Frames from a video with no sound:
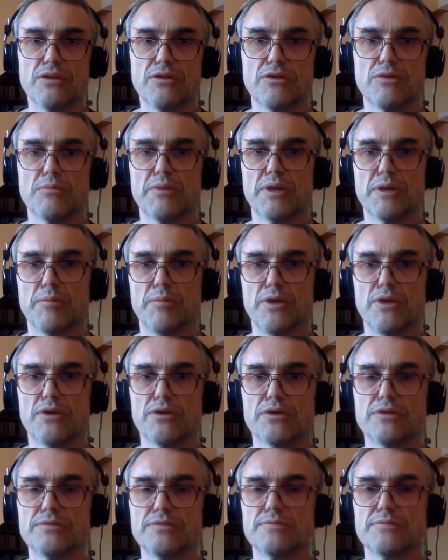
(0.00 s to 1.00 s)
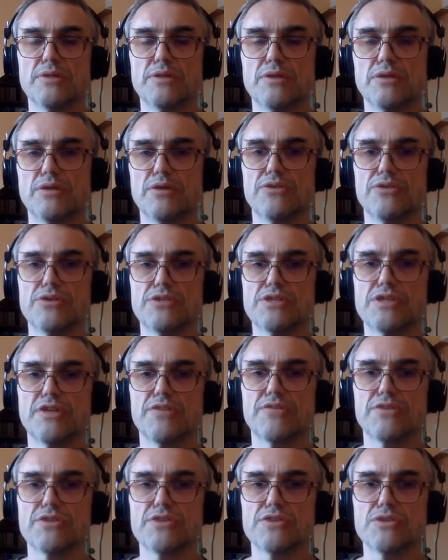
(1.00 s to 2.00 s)
on my blog on
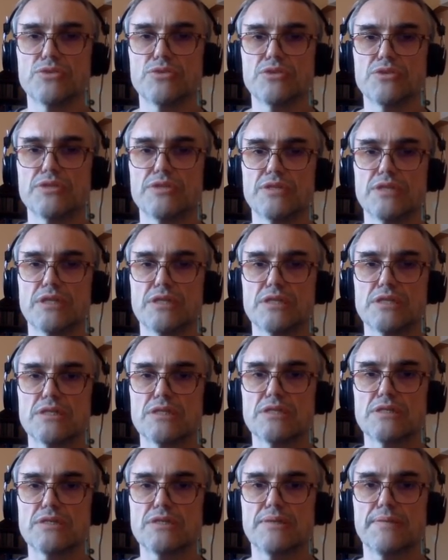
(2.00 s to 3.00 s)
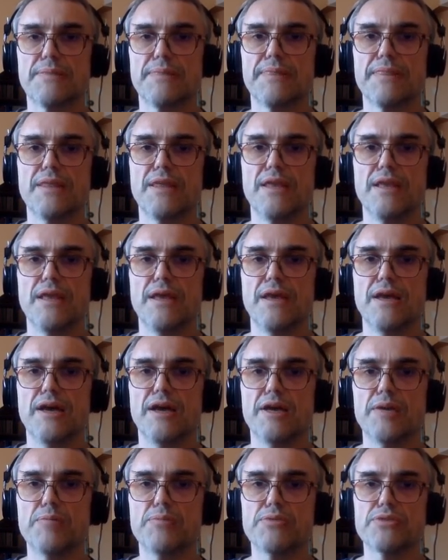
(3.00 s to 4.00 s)
Discover Social Sciences,
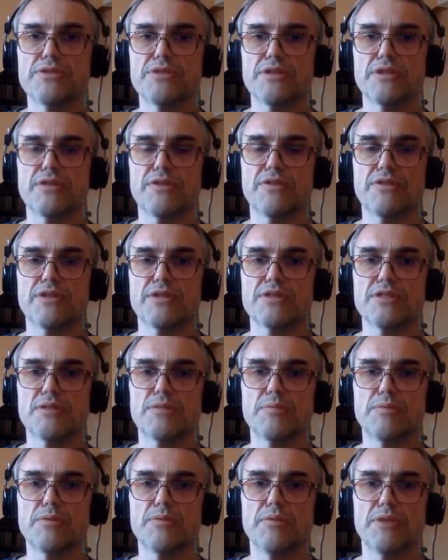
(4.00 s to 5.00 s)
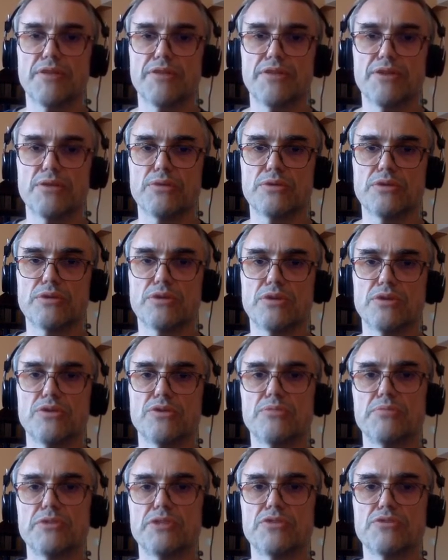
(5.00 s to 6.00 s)
I presented that simple method
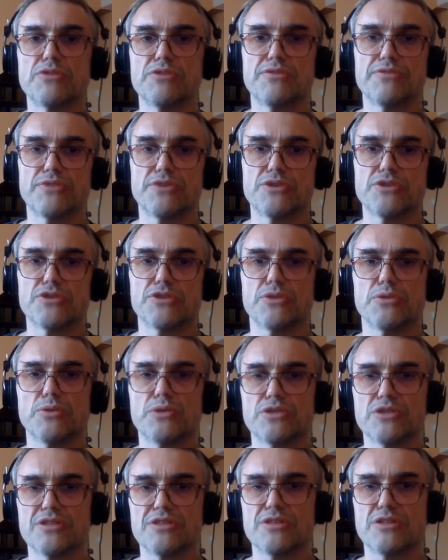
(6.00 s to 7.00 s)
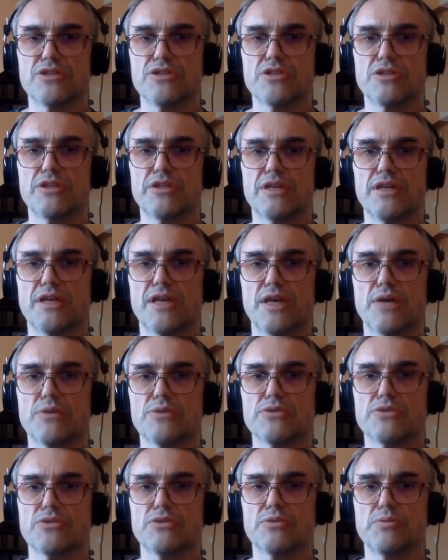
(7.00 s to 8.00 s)
called mean reversion, which essentially
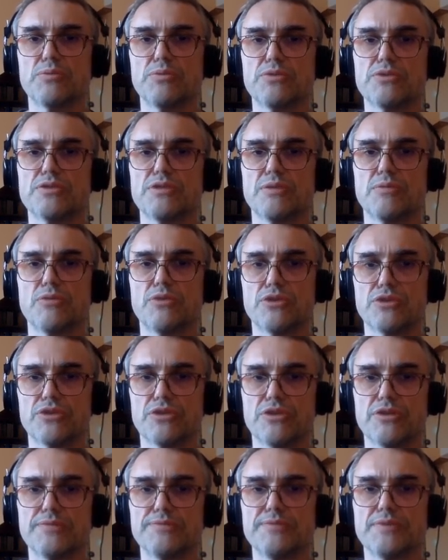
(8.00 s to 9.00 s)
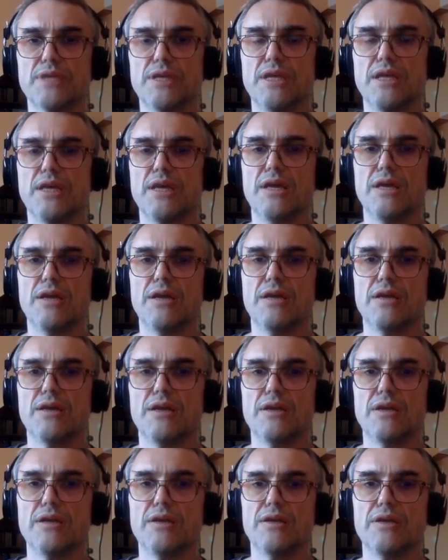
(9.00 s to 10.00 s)
allows to put some order
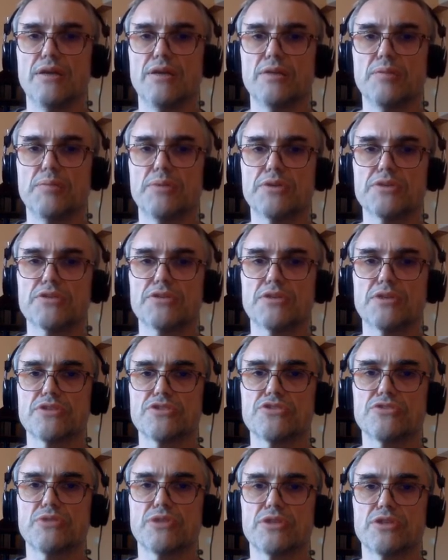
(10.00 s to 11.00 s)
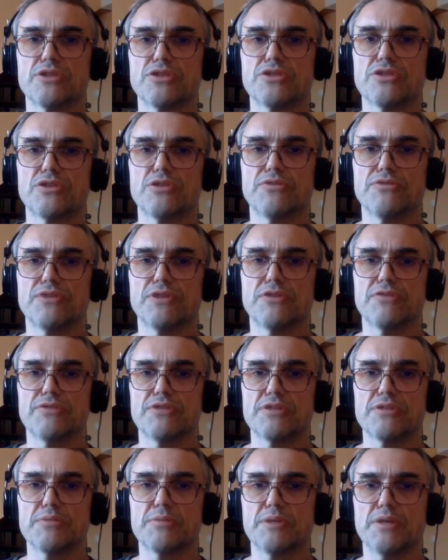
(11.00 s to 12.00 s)
in a personal strategy of
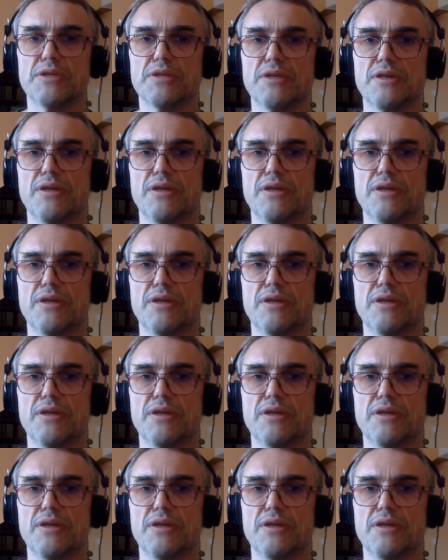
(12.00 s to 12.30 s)
investment.